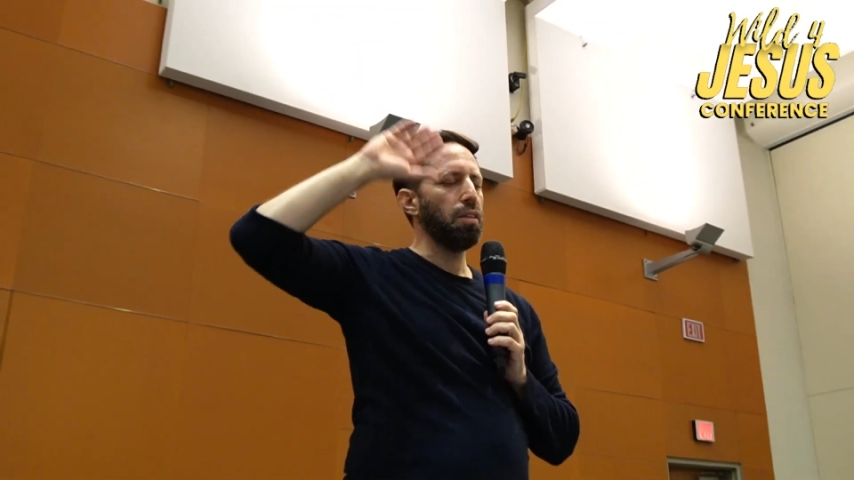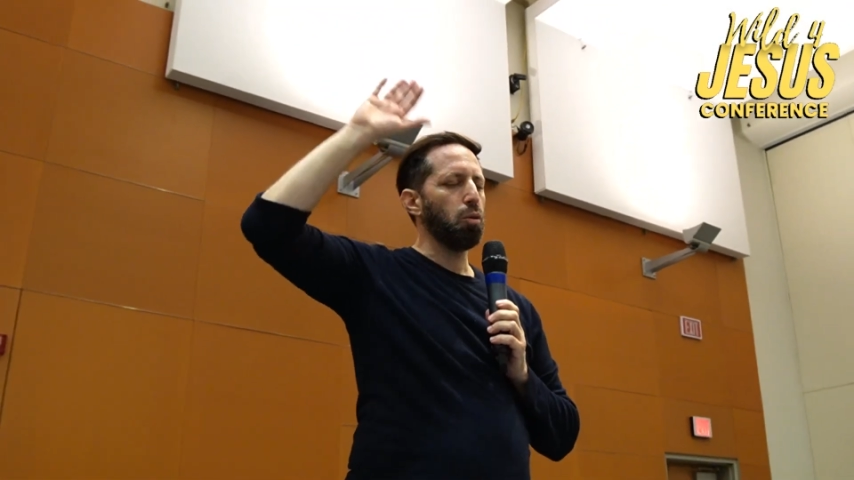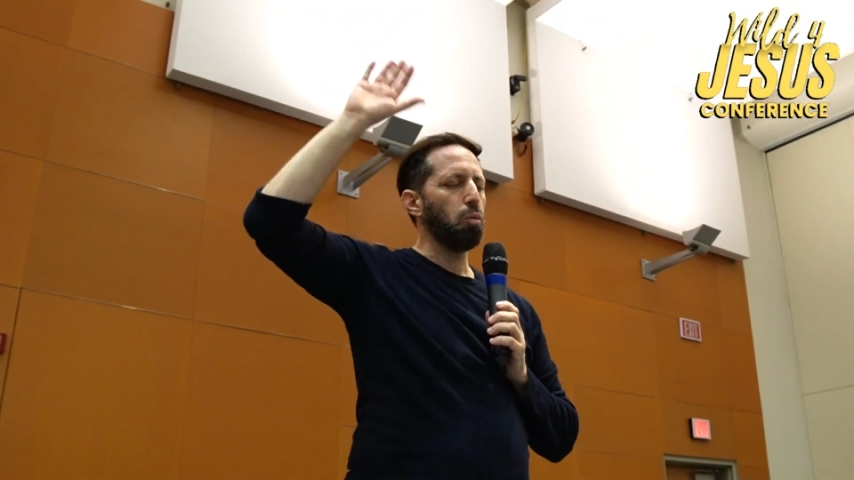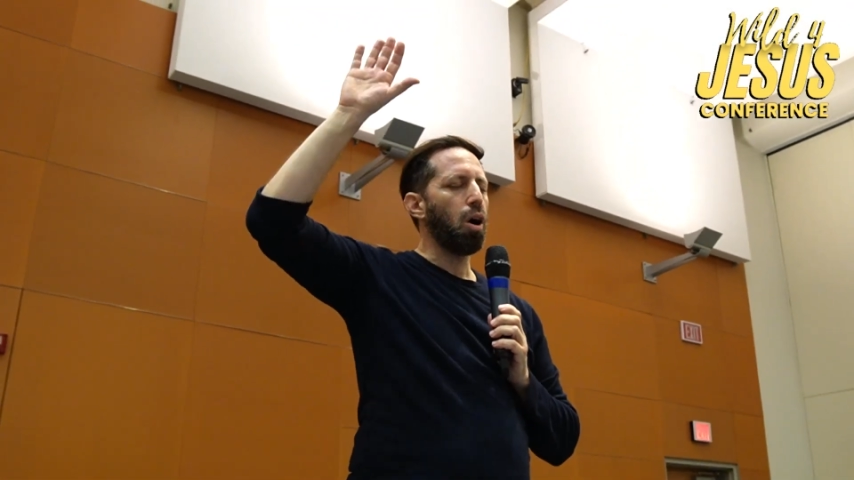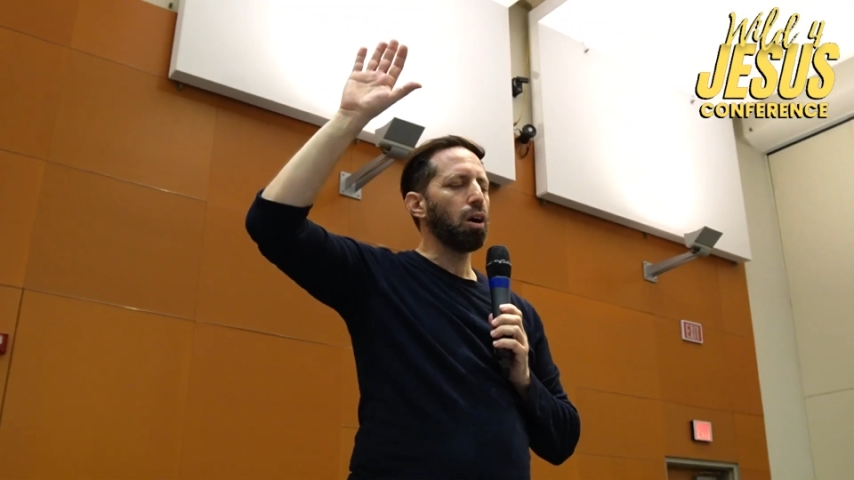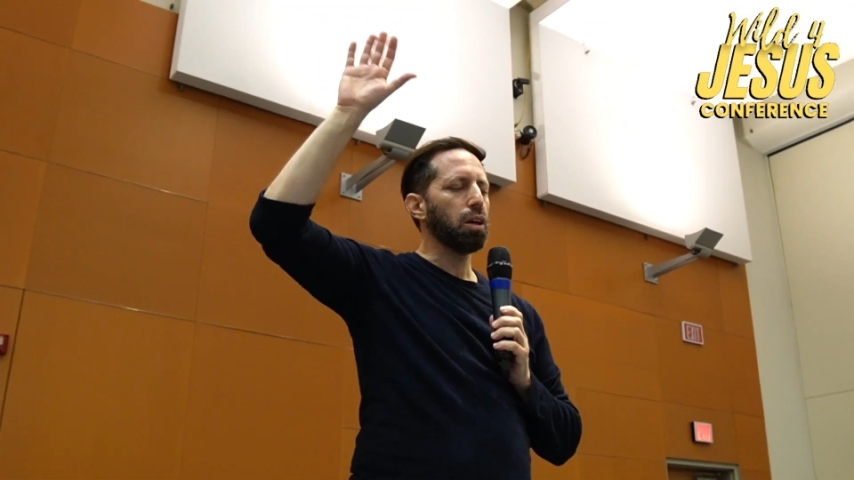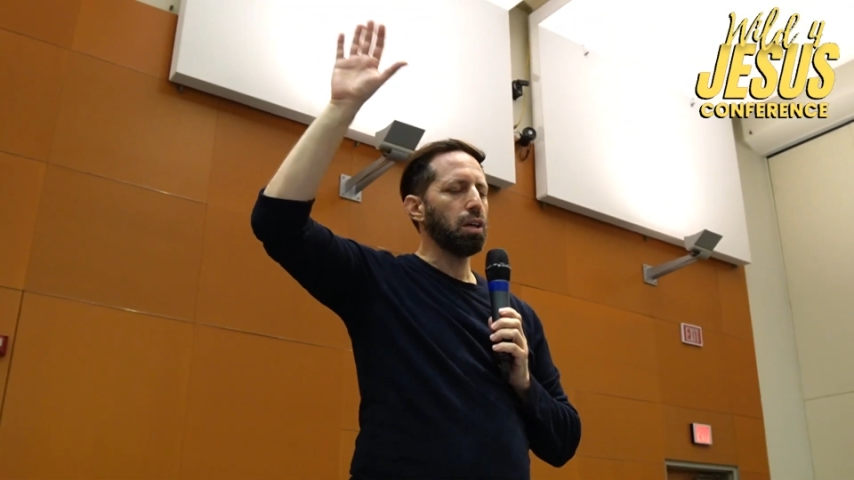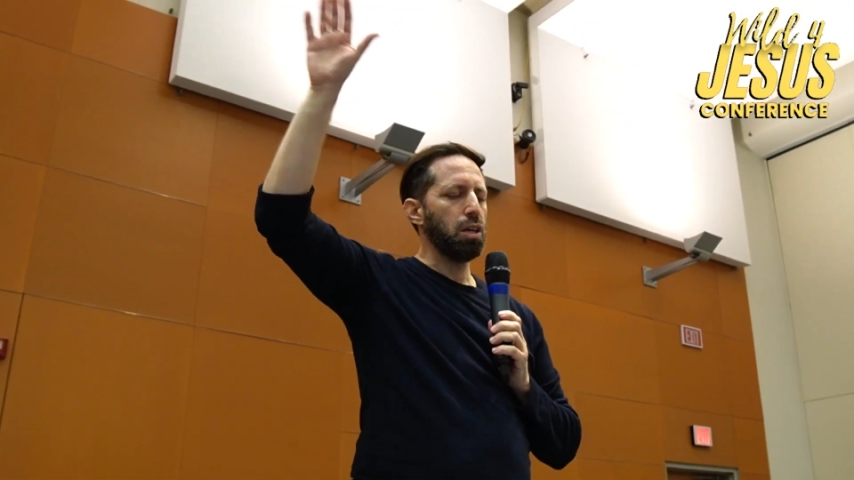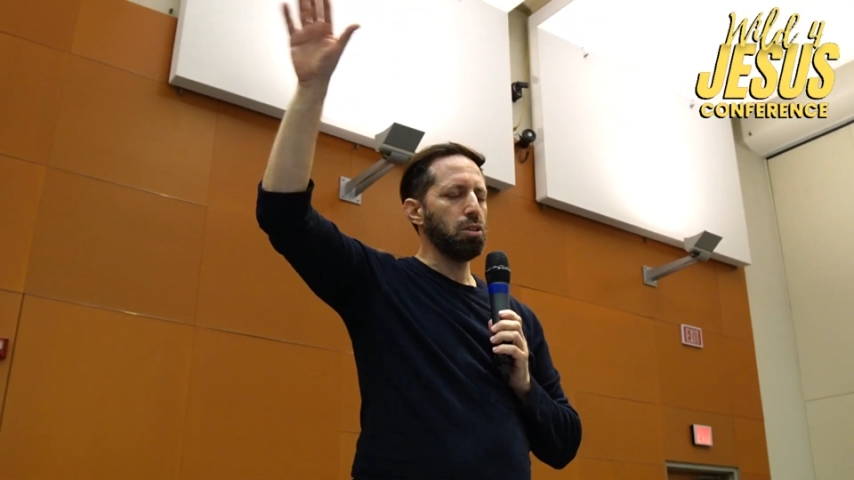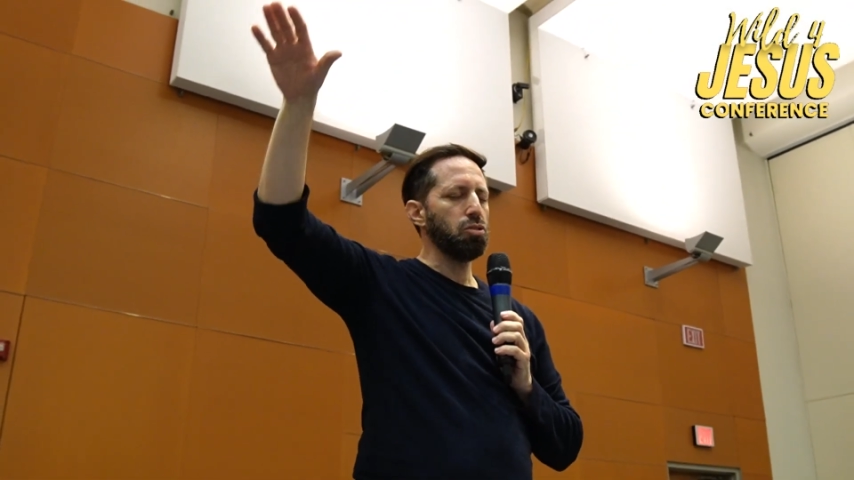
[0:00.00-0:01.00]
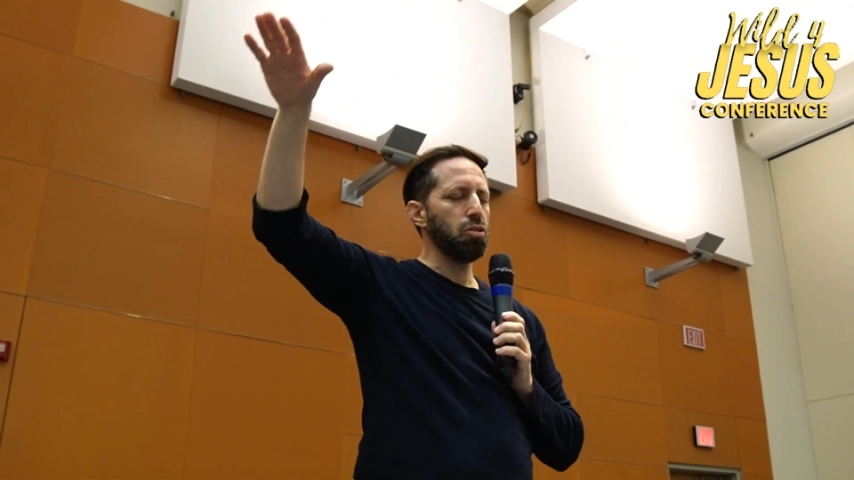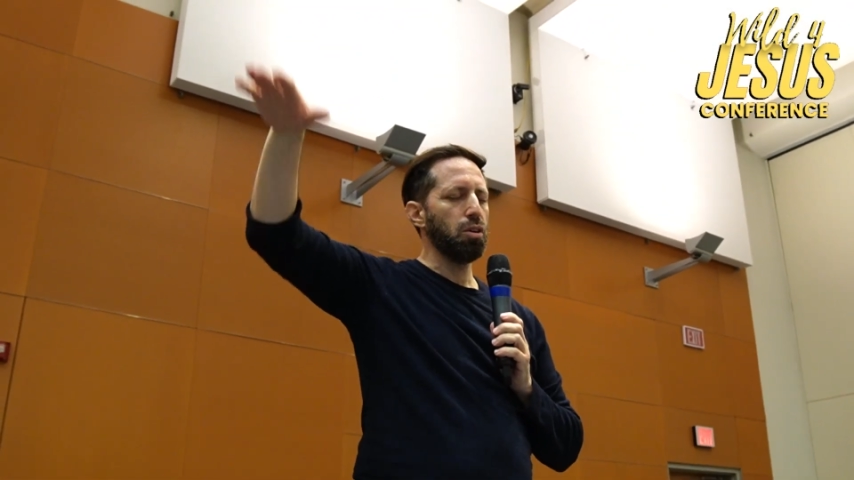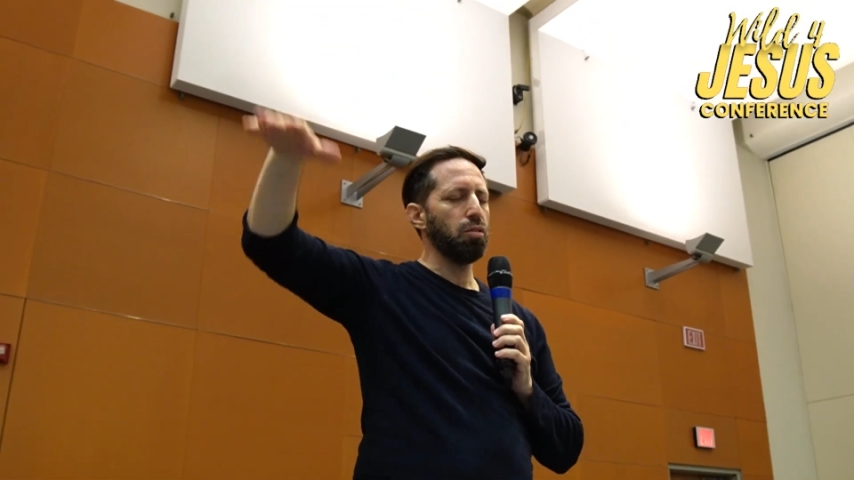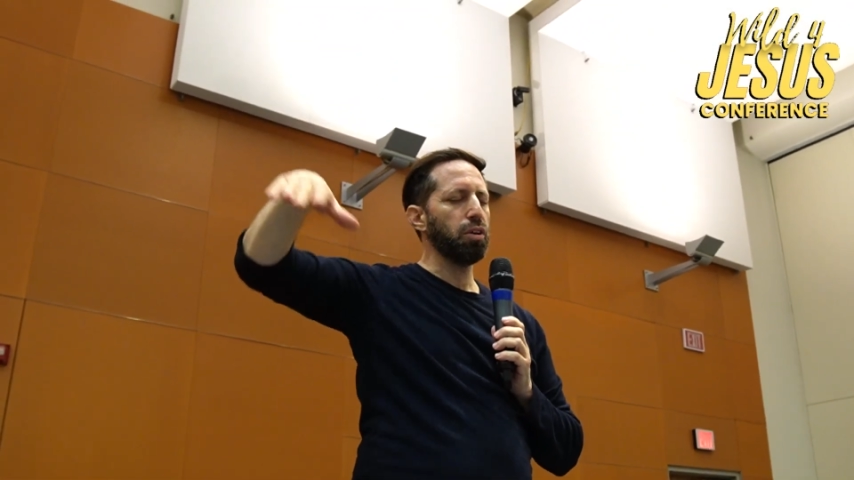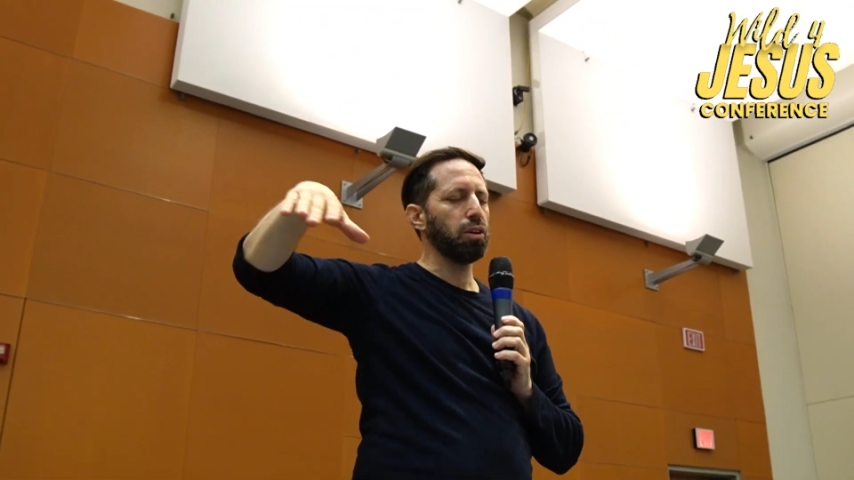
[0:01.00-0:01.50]
They're walking into
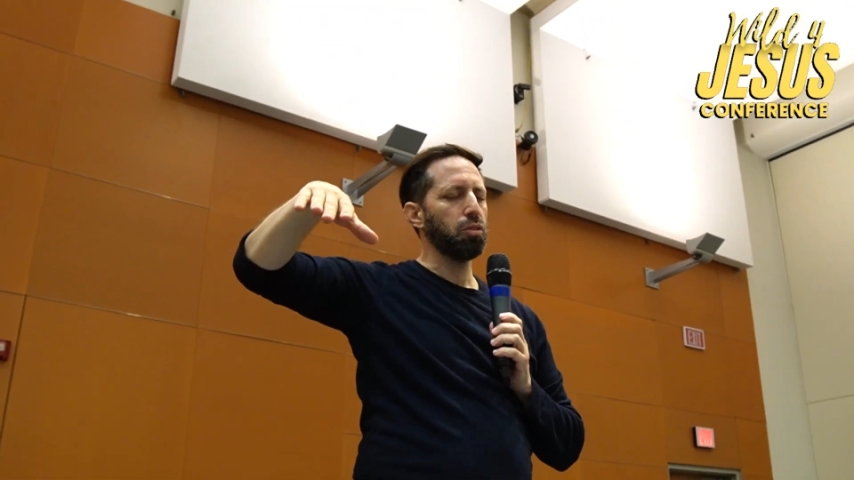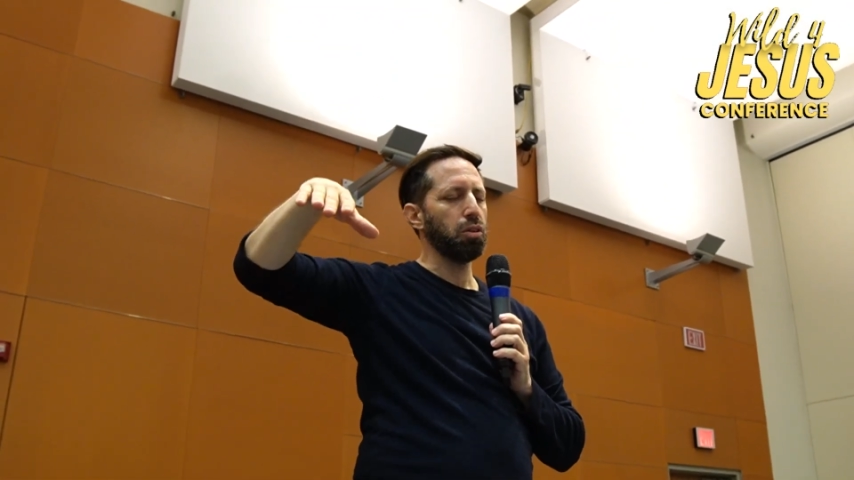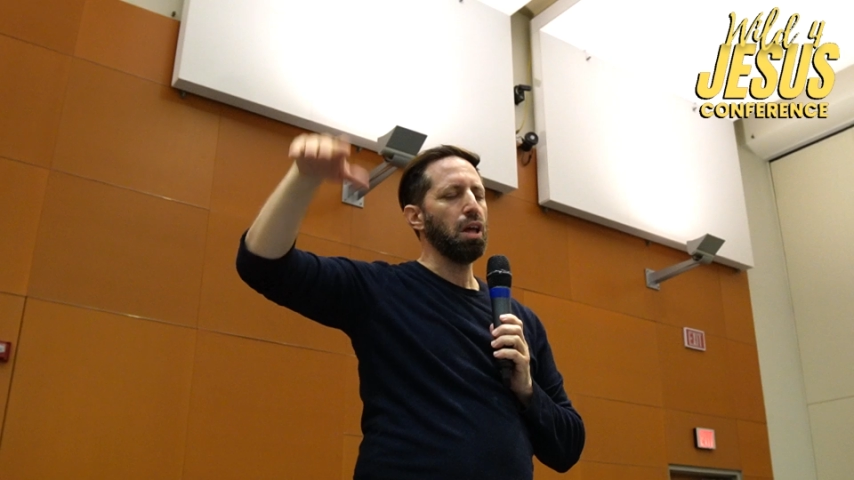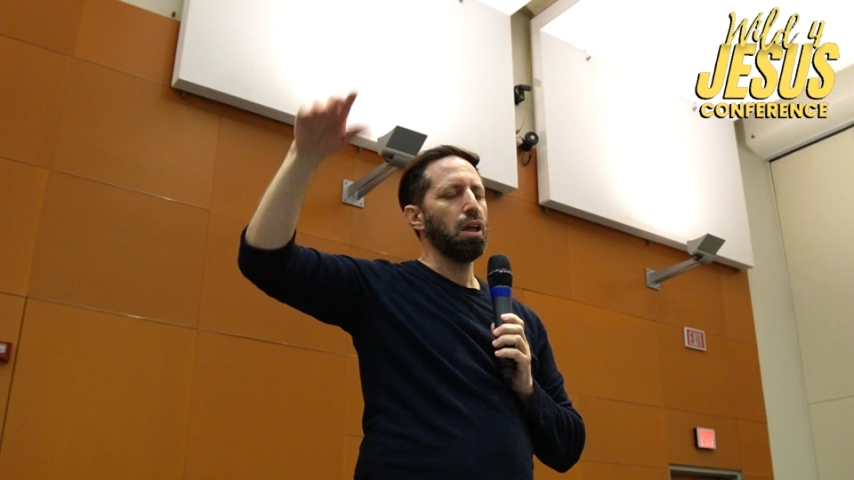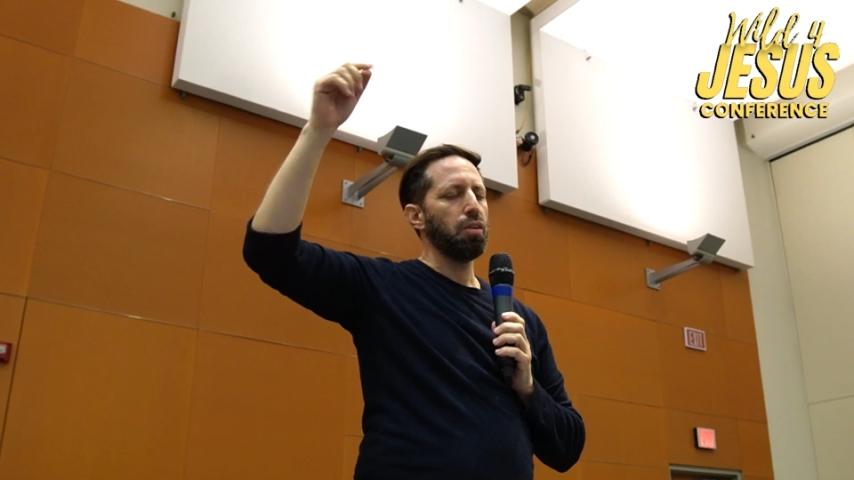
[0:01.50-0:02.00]
their victory.